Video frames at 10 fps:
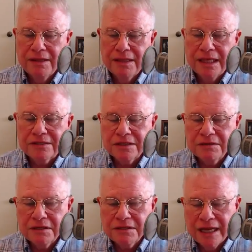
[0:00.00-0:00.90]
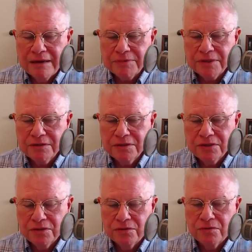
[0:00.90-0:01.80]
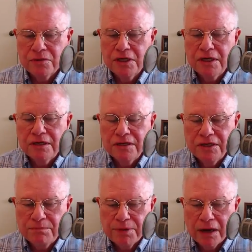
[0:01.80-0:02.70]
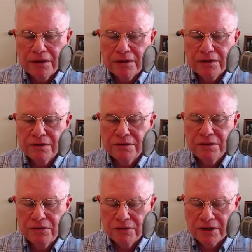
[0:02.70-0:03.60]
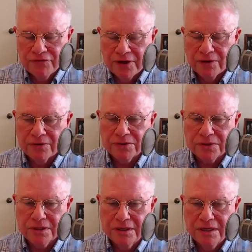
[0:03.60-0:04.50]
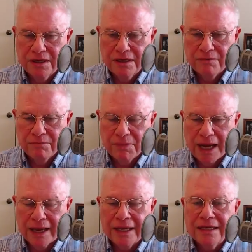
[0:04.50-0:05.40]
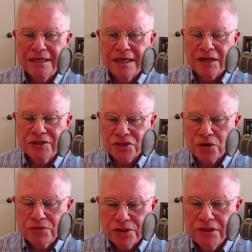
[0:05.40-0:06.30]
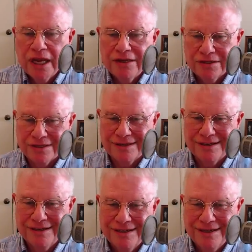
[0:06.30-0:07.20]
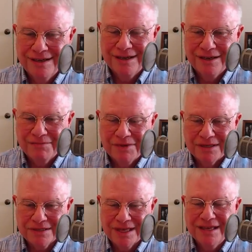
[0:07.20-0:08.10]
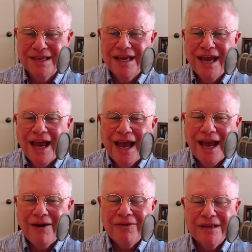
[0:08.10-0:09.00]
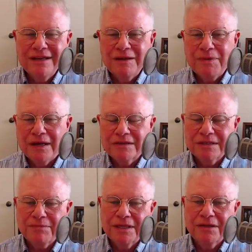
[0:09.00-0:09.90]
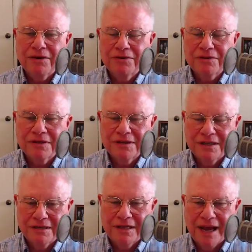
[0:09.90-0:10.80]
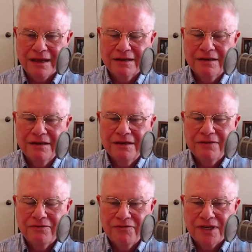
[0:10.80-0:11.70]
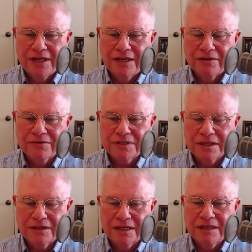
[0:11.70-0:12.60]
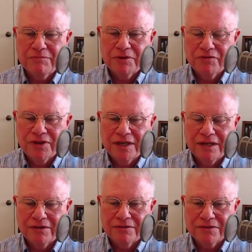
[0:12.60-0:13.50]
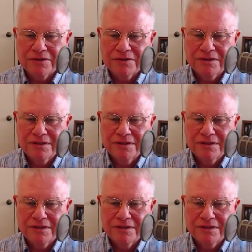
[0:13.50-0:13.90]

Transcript: It's an attempt to debunk U F Os by association. Because how can he possibly go to the Tic Tac videos and the Gimbal videos